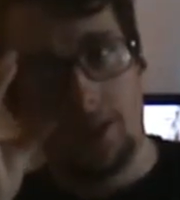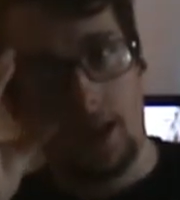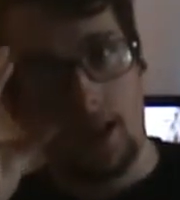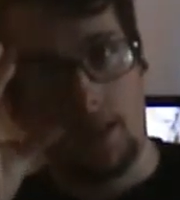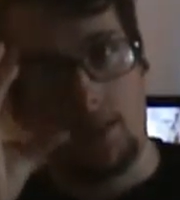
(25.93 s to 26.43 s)

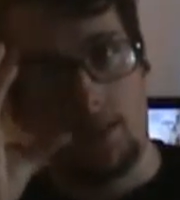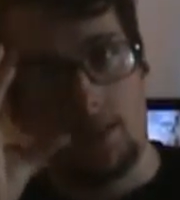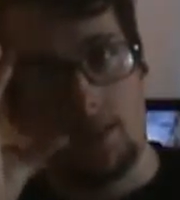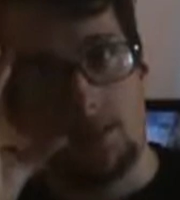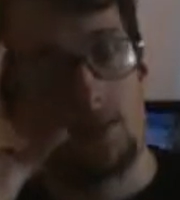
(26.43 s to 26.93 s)
death,
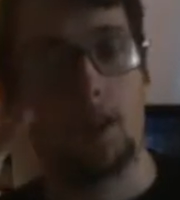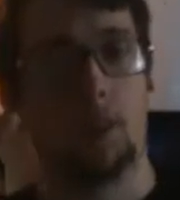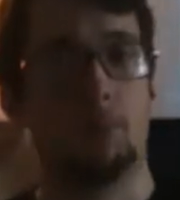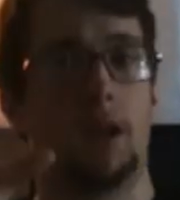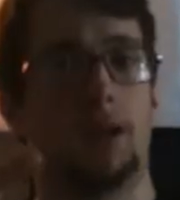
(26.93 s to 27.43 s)
should
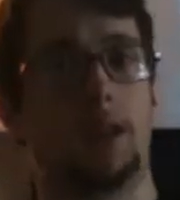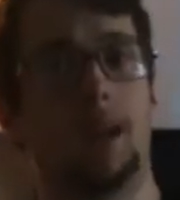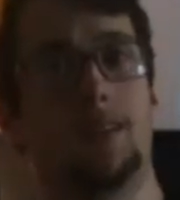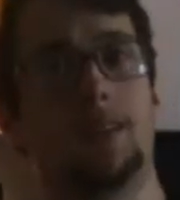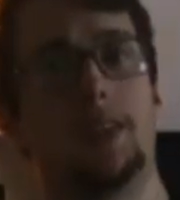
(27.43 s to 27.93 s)
like player
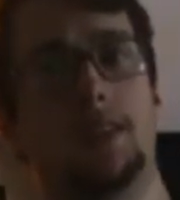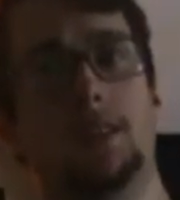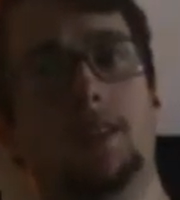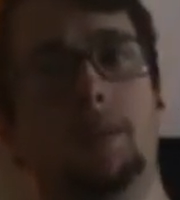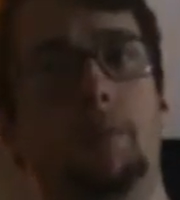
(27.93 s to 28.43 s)
character death
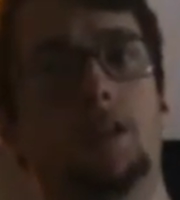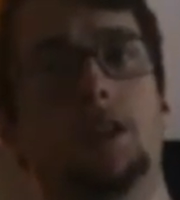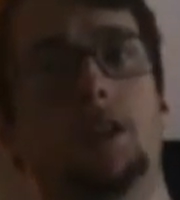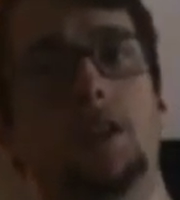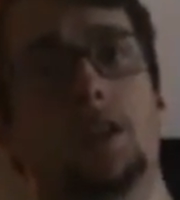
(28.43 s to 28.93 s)
in an
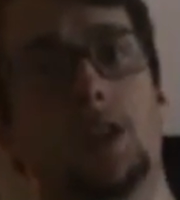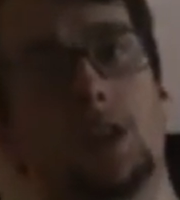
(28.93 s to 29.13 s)
RPG